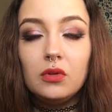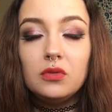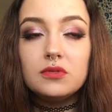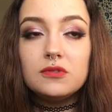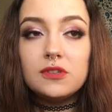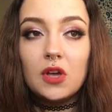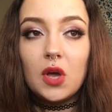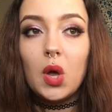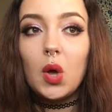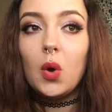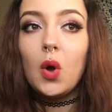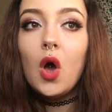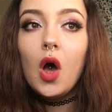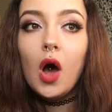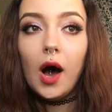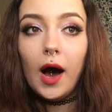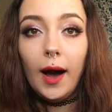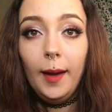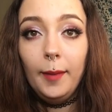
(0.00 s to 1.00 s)
So
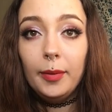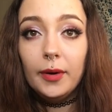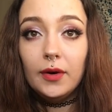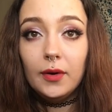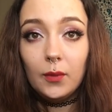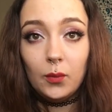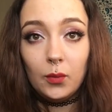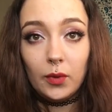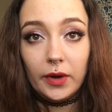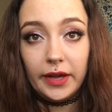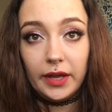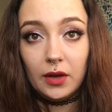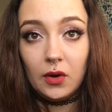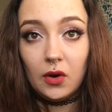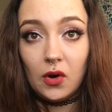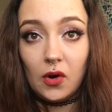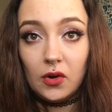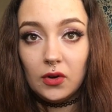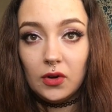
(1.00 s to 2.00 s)
I put weight
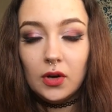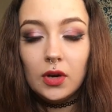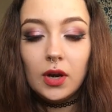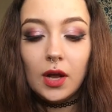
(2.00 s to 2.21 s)
on,